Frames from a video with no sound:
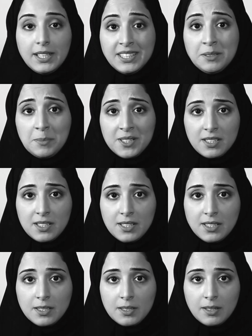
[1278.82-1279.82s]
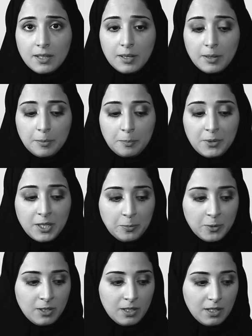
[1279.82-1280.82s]
In business,
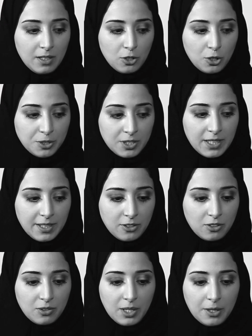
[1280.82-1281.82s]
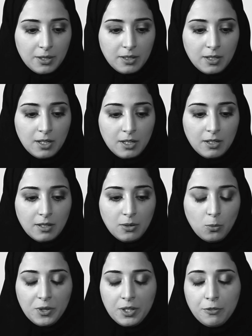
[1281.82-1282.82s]
people conduct
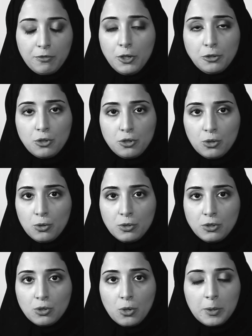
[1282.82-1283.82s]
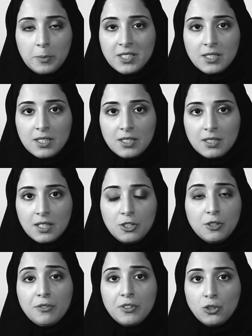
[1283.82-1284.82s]
whether photo shoots or business
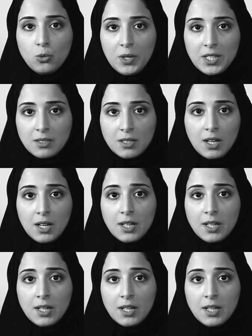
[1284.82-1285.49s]
in different ways.